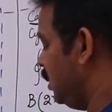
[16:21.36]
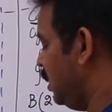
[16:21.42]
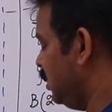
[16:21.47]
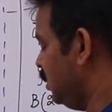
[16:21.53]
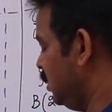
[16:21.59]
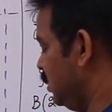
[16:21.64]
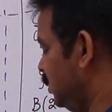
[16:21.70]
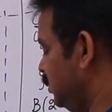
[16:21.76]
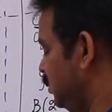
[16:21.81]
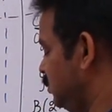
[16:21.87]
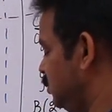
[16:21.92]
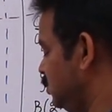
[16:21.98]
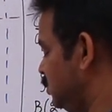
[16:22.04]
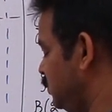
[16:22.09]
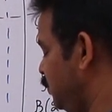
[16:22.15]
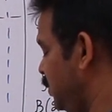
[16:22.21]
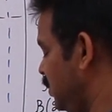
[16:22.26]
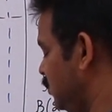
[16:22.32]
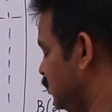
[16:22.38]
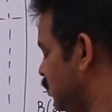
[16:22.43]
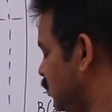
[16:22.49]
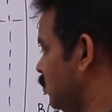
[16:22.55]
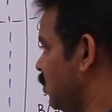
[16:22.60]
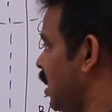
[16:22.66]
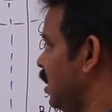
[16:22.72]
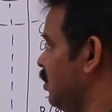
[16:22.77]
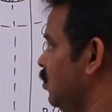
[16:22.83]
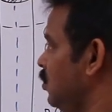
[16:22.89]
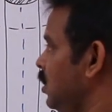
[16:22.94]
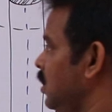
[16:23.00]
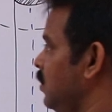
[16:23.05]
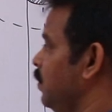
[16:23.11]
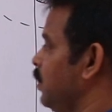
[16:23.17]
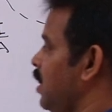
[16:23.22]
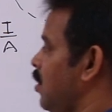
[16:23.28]
and this is B inversely to R
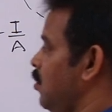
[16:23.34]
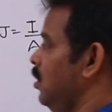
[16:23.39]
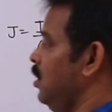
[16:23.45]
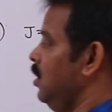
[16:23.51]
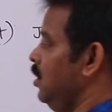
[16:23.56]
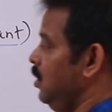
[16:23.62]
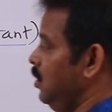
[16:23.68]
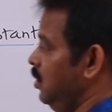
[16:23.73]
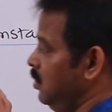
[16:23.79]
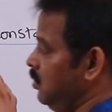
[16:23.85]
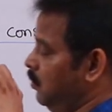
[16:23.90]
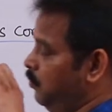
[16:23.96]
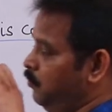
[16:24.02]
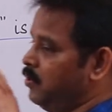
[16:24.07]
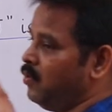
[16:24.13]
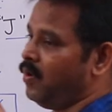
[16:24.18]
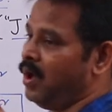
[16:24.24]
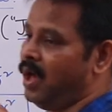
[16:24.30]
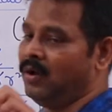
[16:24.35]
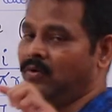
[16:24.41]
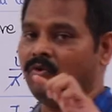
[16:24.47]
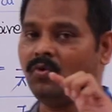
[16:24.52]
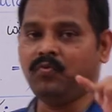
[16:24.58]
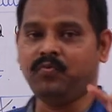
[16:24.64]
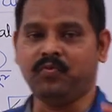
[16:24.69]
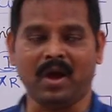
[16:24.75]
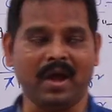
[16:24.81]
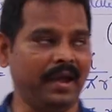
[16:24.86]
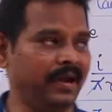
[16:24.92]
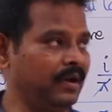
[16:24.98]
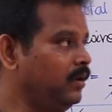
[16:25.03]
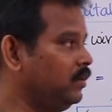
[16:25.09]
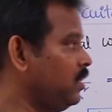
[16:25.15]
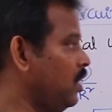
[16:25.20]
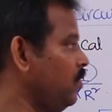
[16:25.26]
only. Now if you want to
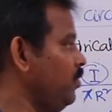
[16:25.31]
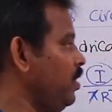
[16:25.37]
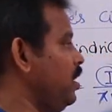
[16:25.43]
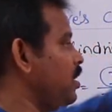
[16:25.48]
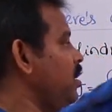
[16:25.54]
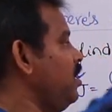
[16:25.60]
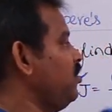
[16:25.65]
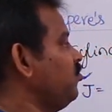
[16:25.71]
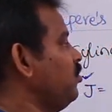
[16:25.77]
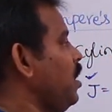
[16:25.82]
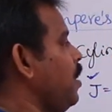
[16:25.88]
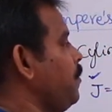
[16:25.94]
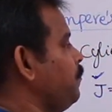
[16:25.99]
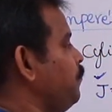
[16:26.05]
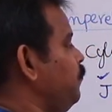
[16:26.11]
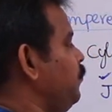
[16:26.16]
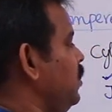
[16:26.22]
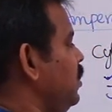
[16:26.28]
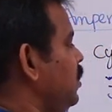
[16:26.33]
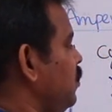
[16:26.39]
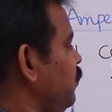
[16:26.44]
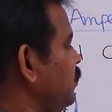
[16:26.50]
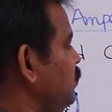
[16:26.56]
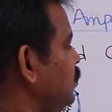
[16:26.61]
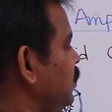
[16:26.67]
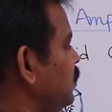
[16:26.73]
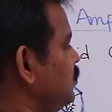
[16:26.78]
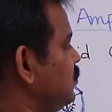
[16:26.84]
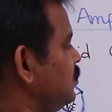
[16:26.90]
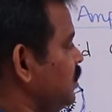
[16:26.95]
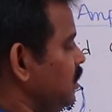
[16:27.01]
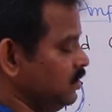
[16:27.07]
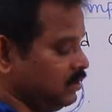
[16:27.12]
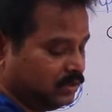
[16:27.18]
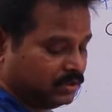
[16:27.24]
find the variation of field with
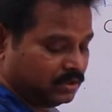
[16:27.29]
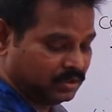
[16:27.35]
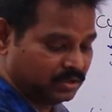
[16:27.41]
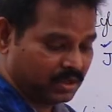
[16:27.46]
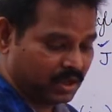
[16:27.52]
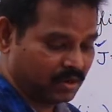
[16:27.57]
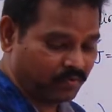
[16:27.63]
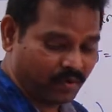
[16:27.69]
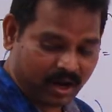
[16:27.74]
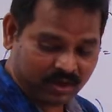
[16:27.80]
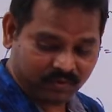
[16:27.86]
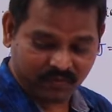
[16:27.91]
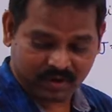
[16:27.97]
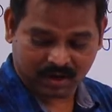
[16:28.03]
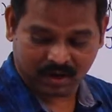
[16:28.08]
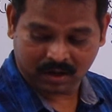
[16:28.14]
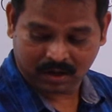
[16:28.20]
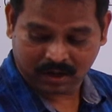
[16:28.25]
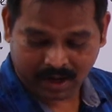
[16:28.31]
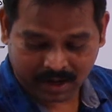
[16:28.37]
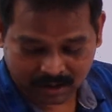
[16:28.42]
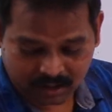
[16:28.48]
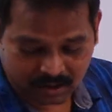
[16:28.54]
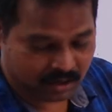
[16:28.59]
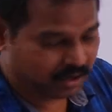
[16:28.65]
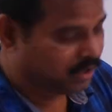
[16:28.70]
distance, here what we can write,